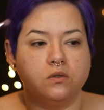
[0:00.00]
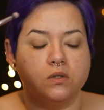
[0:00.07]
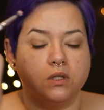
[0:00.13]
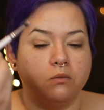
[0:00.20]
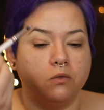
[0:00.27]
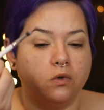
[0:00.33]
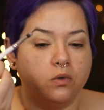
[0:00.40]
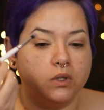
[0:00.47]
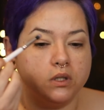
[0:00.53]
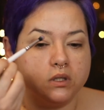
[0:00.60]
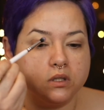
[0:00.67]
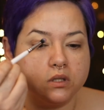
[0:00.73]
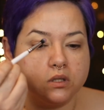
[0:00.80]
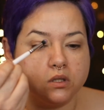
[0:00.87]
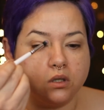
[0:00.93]
I'm going to
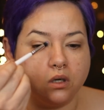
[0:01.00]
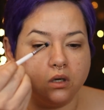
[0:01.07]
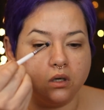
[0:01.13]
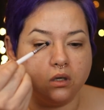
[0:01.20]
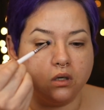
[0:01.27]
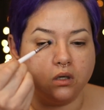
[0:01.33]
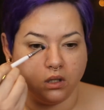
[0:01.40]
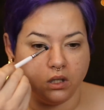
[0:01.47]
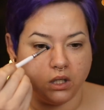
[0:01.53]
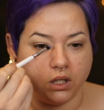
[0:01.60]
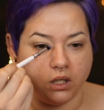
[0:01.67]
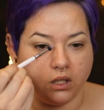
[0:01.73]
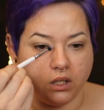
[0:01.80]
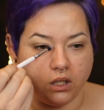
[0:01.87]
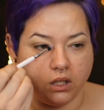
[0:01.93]
start in
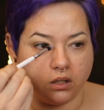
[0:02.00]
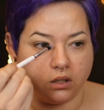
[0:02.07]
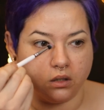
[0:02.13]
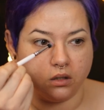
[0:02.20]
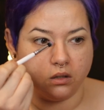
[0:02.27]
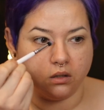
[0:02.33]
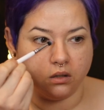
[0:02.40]
here.